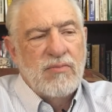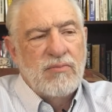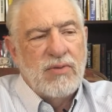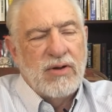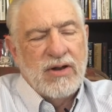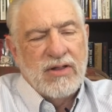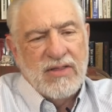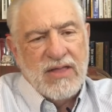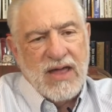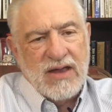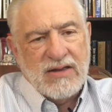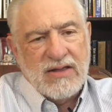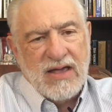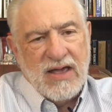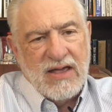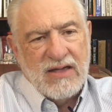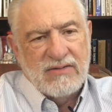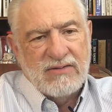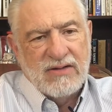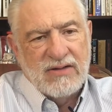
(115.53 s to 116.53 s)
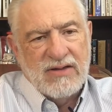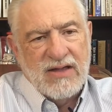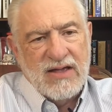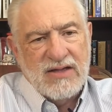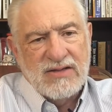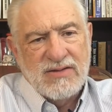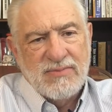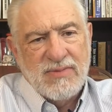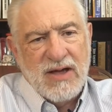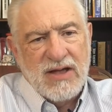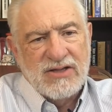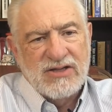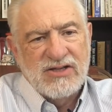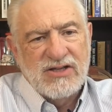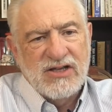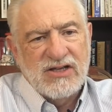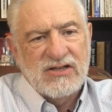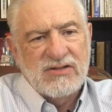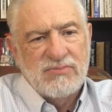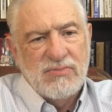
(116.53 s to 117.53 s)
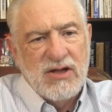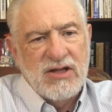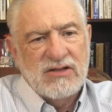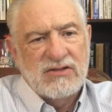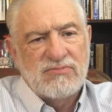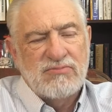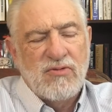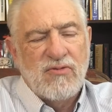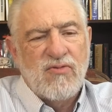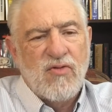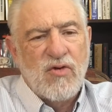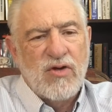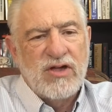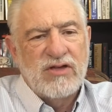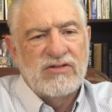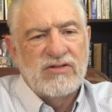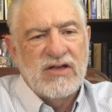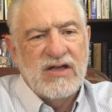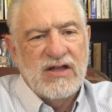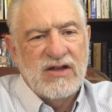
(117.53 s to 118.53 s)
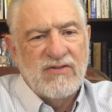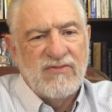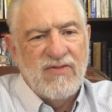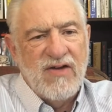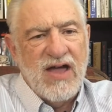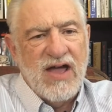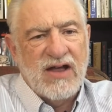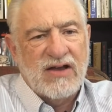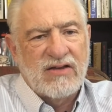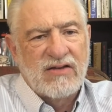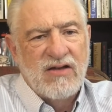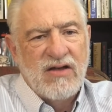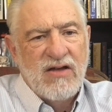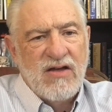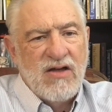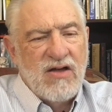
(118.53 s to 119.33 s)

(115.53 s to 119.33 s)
But in that case, it takes about 6 months before you see an effect